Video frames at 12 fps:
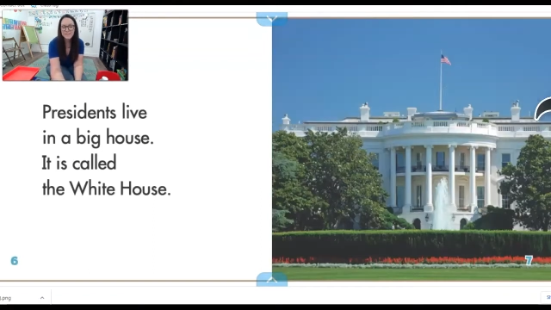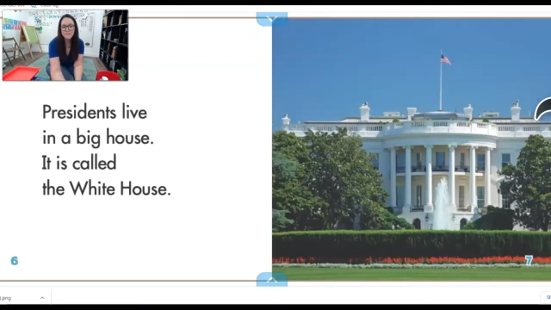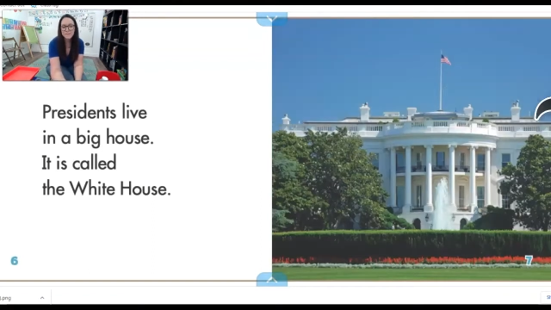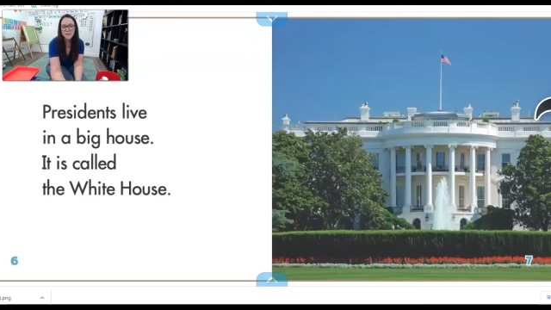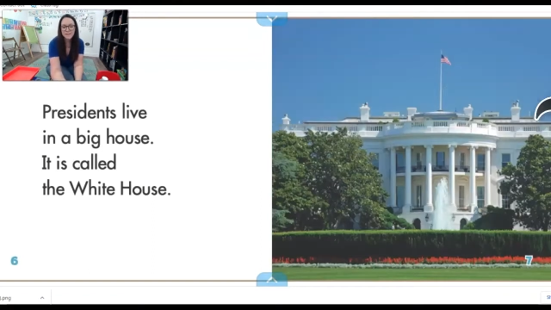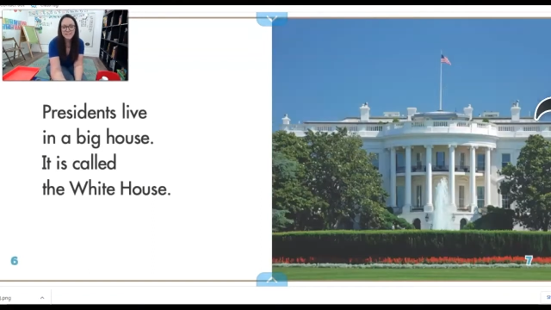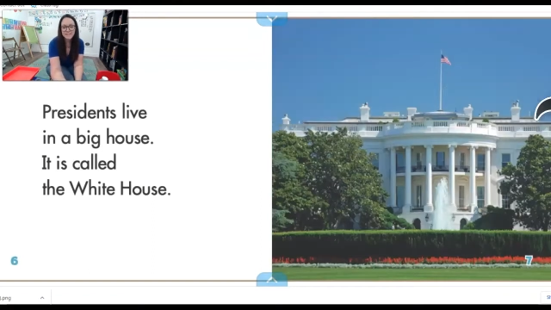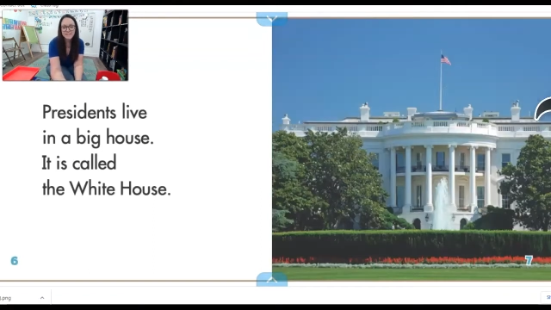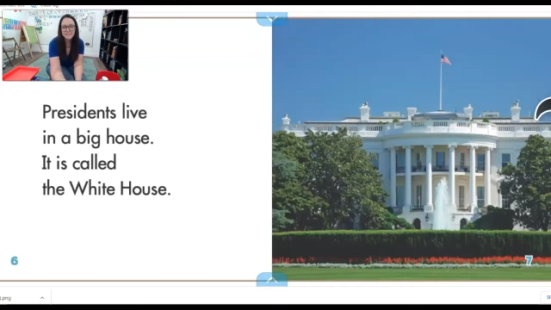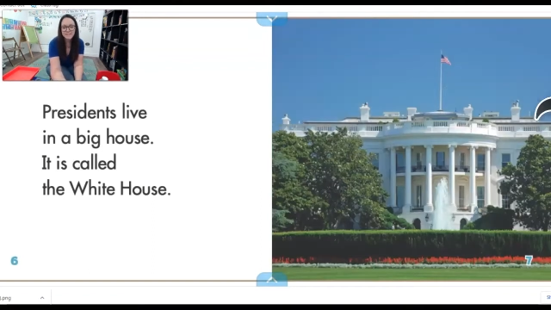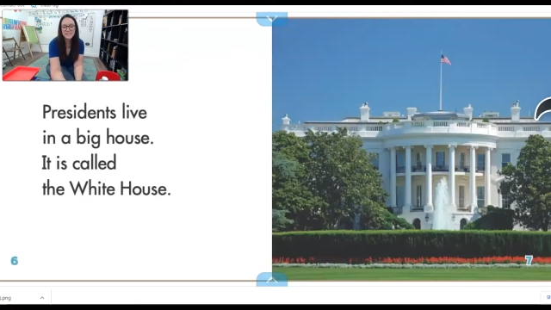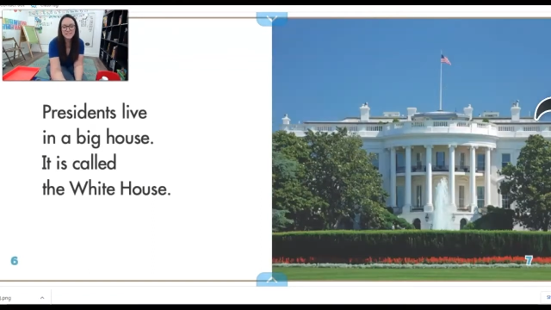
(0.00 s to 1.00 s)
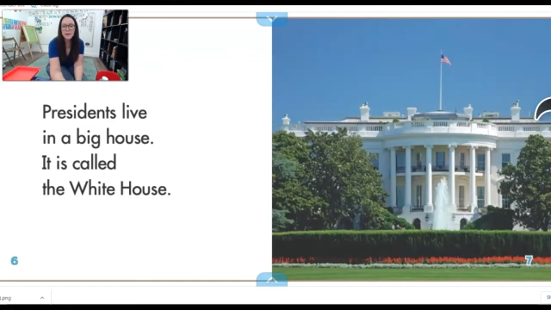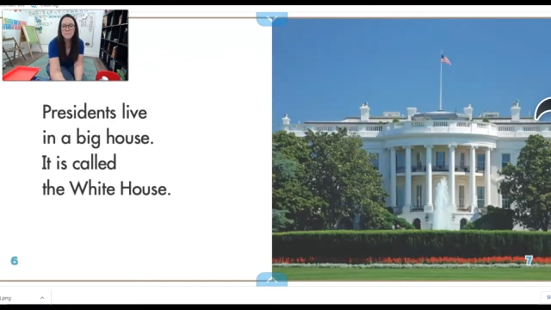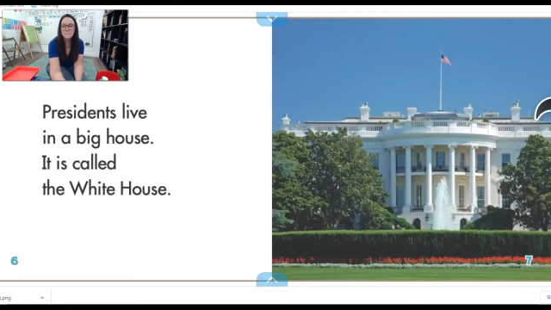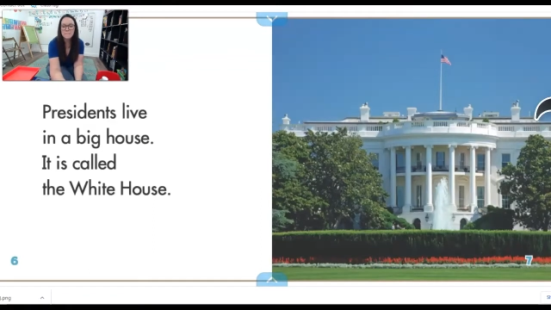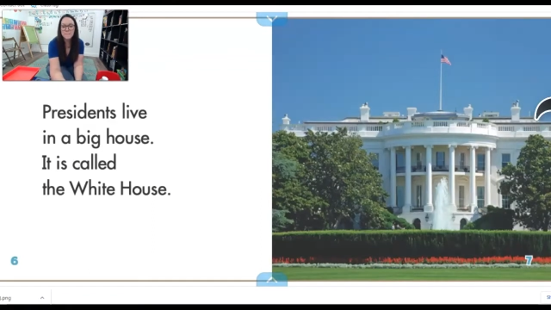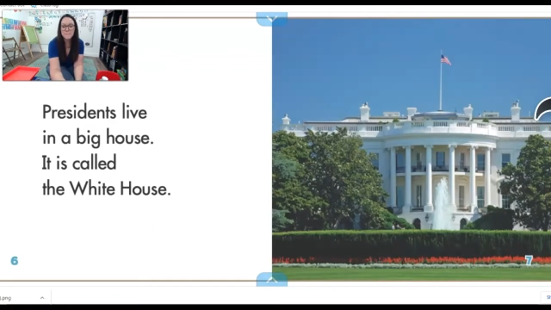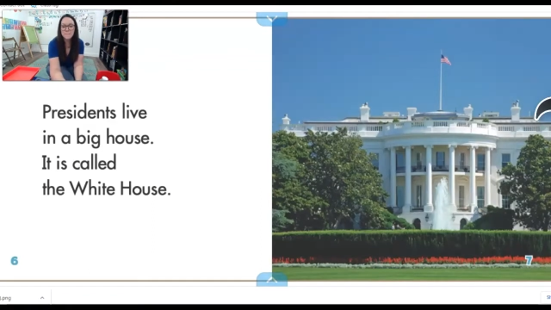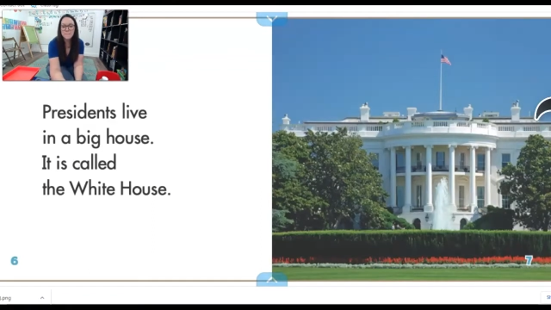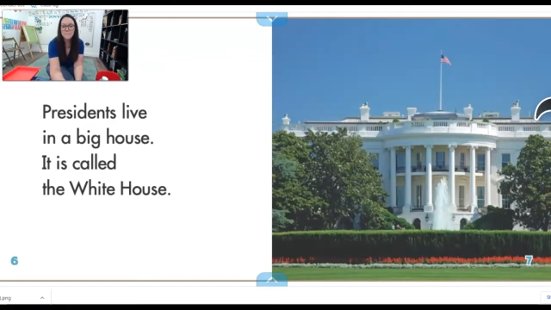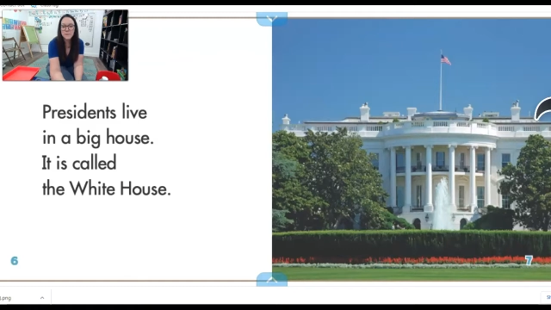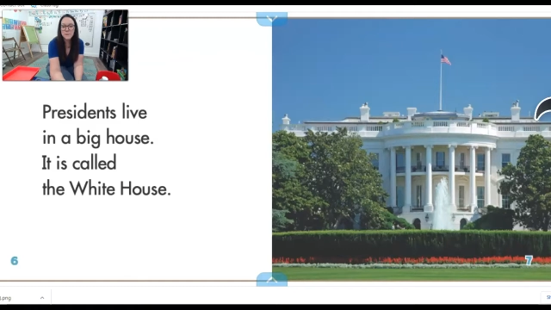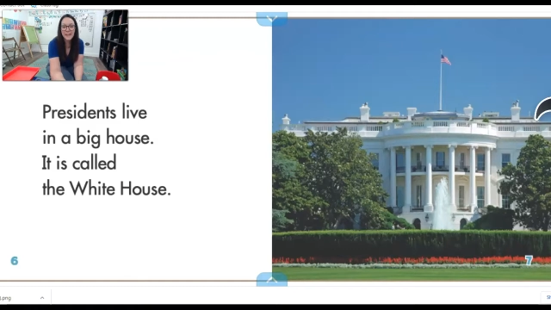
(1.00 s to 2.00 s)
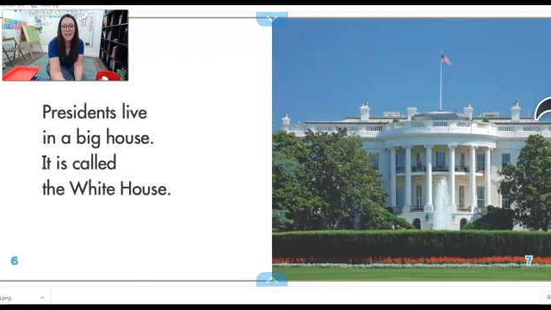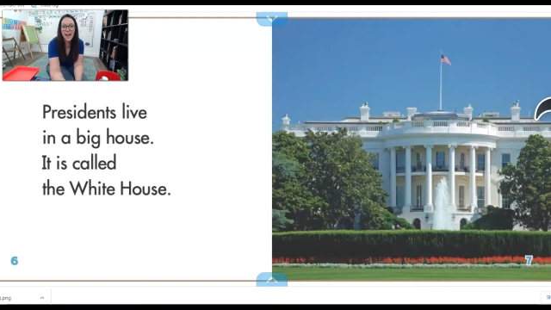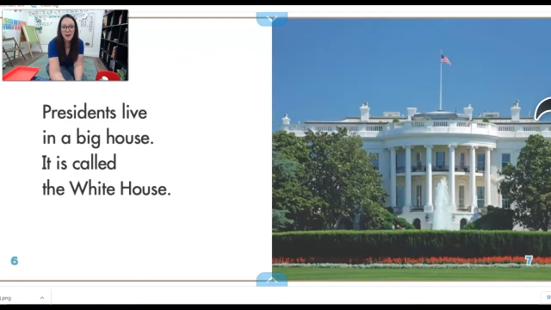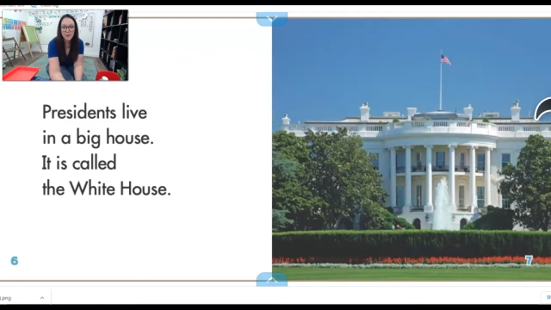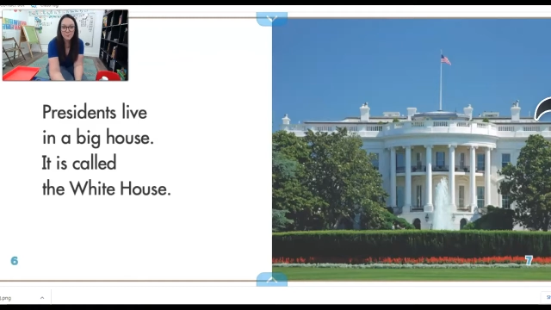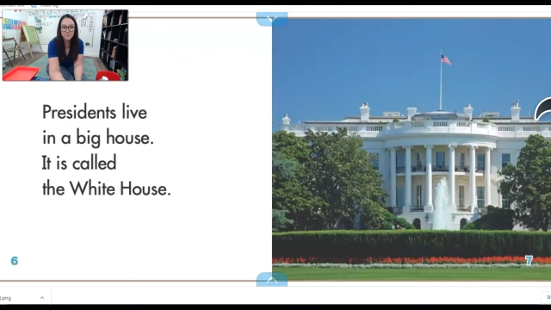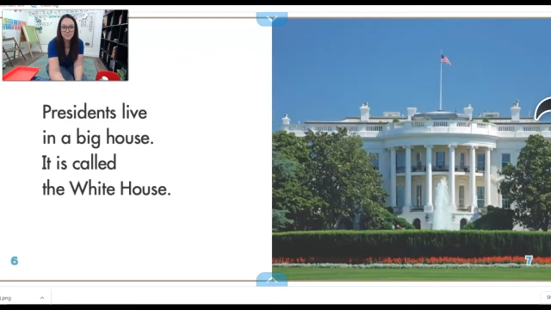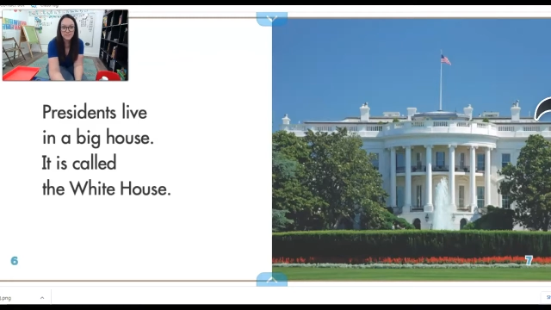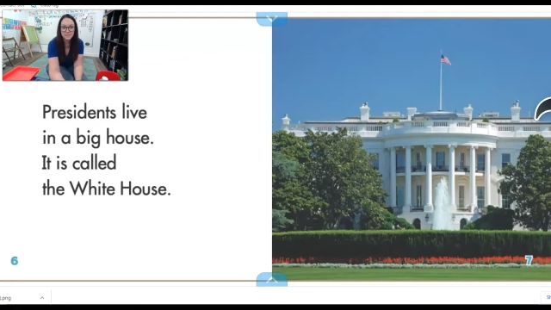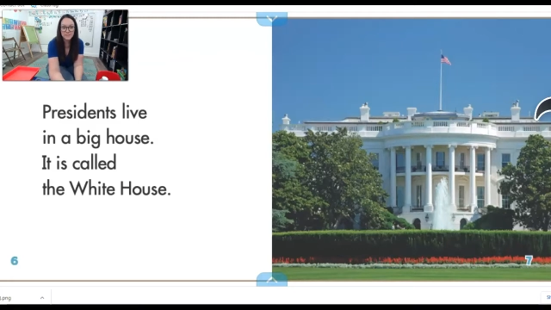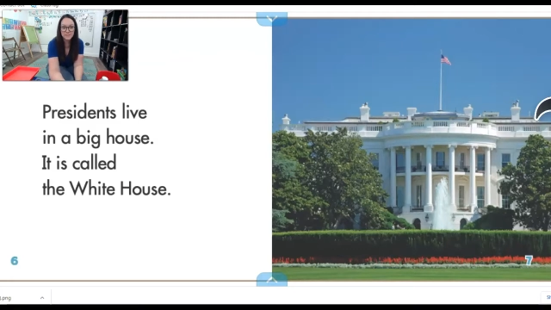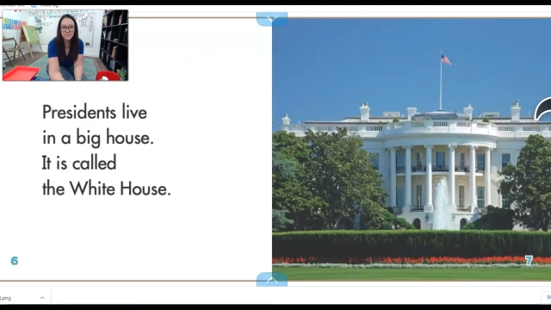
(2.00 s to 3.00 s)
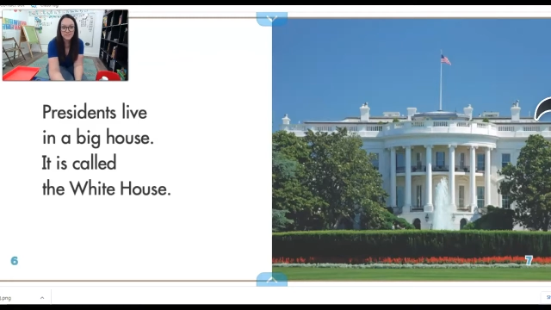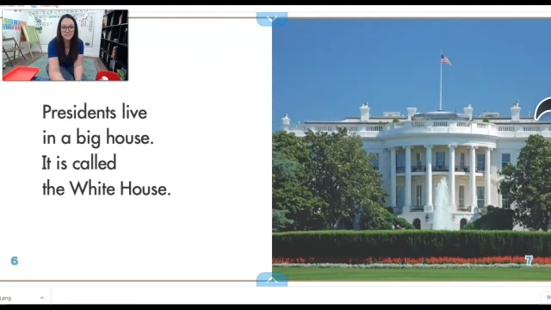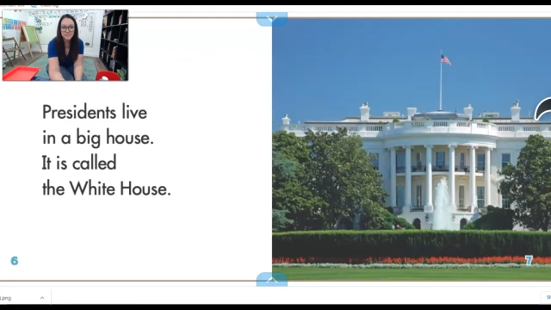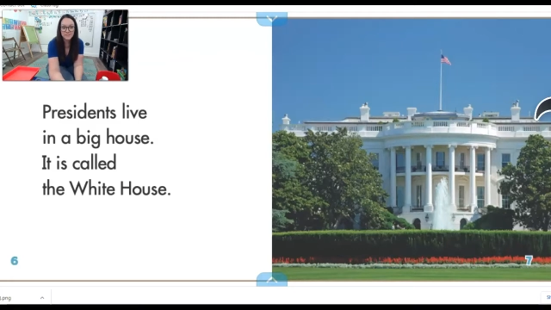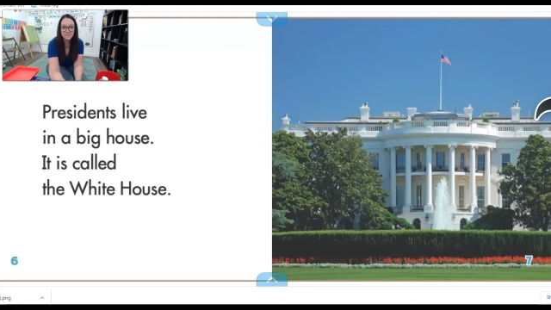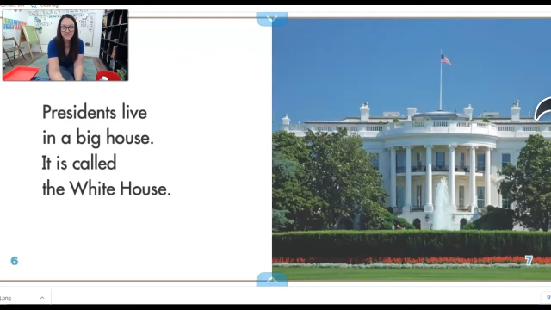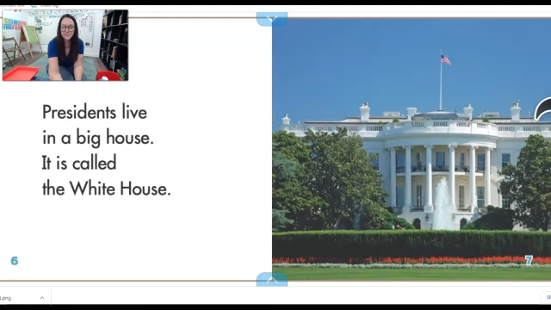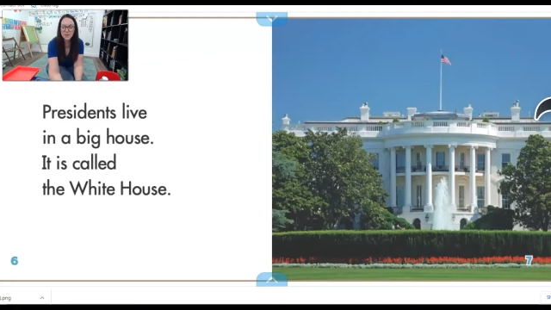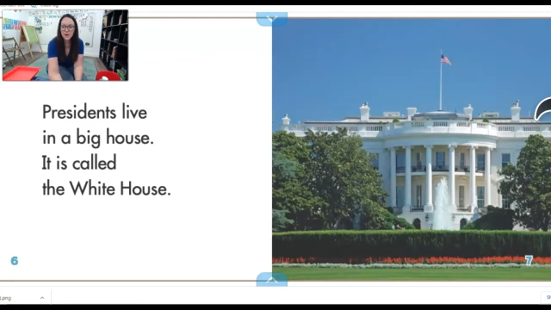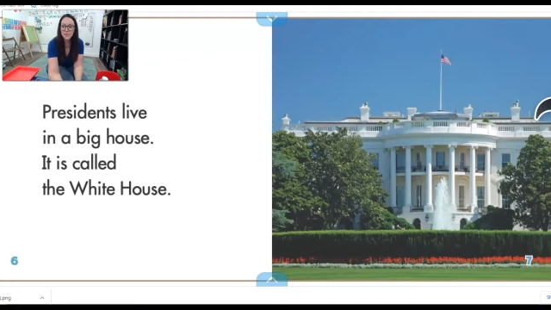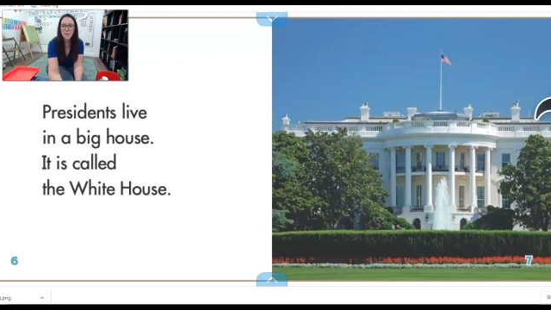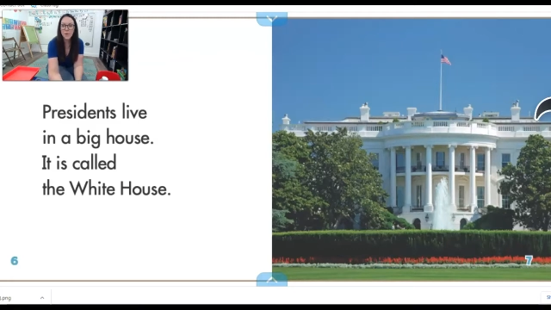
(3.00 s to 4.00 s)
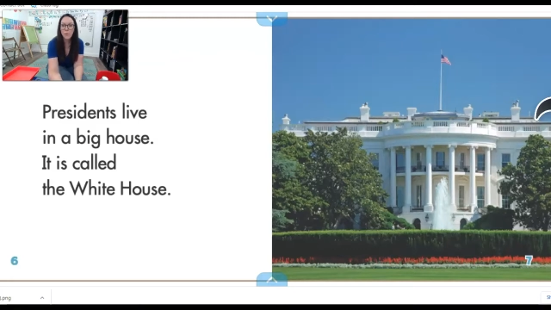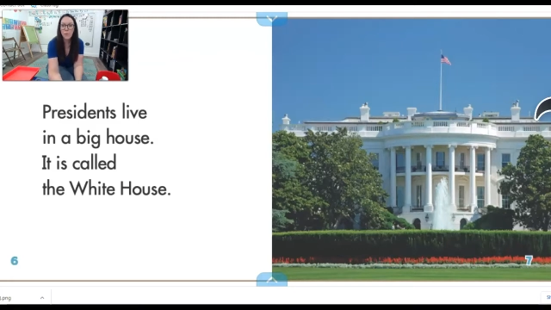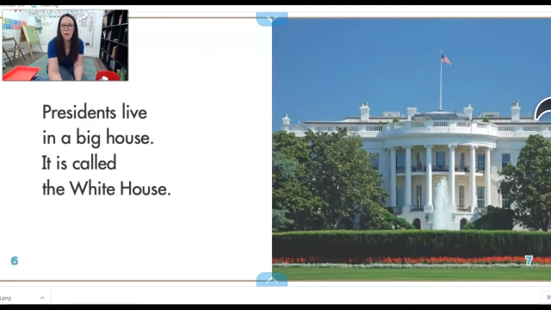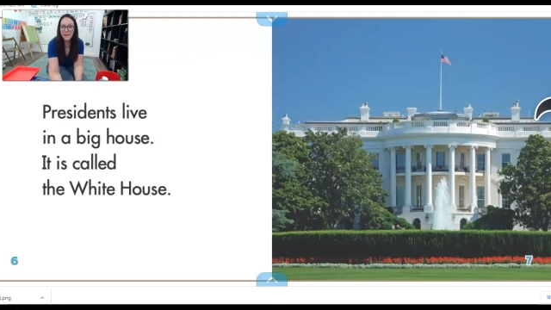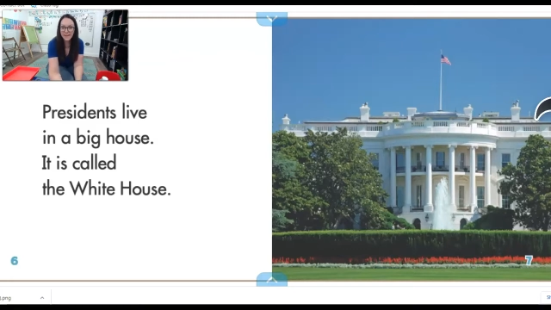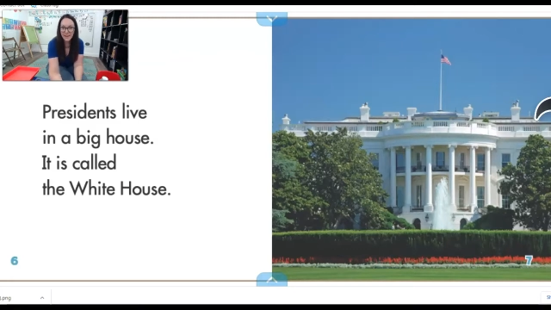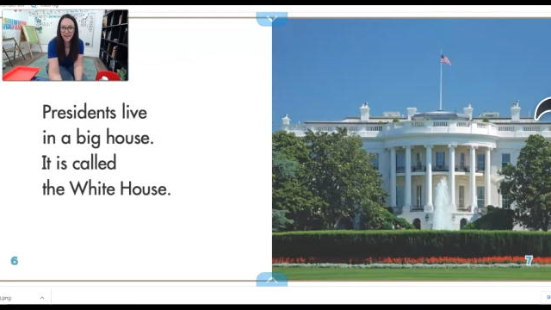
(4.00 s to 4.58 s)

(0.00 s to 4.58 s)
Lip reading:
No face is visible, so there are no lips to read.